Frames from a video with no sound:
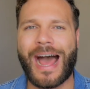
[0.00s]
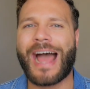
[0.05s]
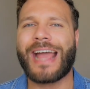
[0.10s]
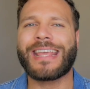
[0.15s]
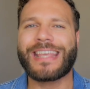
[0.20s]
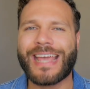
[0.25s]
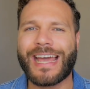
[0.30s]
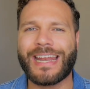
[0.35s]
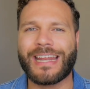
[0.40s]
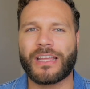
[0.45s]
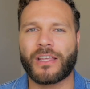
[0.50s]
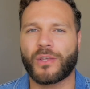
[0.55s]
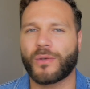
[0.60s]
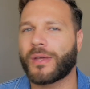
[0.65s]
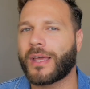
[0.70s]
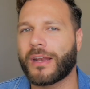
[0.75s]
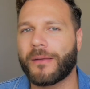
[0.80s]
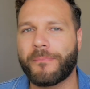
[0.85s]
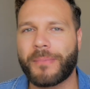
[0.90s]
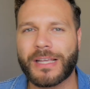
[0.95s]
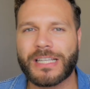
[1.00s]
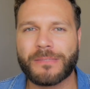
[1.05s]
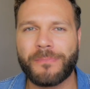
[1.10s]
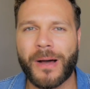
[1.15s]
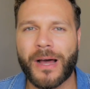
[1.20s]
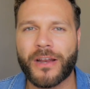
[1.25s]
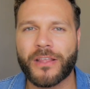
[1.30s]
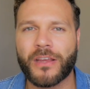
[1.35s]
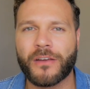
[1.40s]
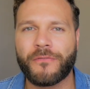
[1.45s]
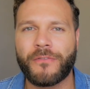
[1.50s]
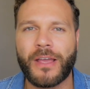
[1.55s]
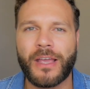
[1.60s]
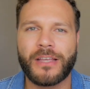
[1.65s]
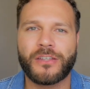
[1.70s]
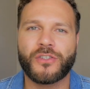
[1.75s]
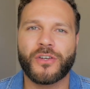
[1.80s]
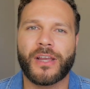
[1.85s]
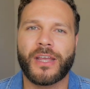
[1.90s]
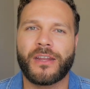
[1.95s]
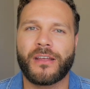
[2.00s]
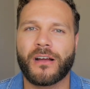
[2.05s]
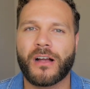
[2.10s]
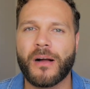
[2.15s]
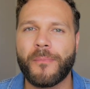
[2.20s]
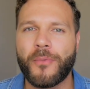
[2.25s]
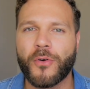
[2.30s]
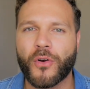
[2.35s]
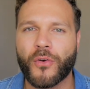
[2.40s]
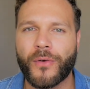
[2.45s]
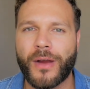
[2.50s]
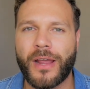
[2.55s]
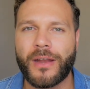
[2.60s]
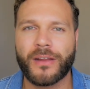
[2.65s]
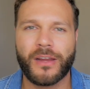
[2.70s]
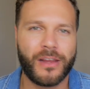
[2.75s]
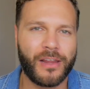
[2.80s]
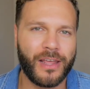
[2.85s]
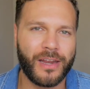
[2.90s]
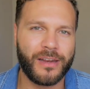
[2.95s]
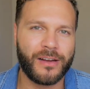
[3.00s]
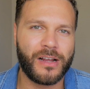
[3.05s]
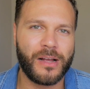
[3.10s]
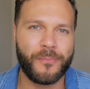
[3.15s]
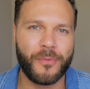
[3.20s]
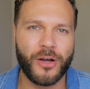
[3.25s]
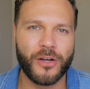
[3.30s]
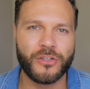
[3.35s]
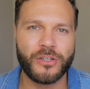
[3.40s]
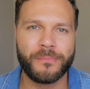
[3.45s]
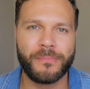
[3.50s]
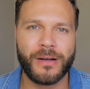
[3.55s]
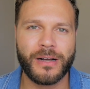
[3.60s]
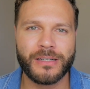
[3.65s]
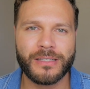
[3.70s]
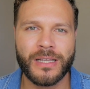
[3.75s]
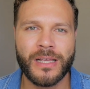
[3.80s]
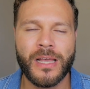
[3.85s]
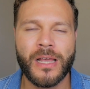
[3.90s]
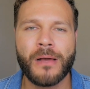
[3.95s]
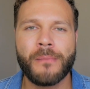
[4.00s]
I get it. You get a big smile on your face, you're getting a couple grand, getting a couple hundred bucks,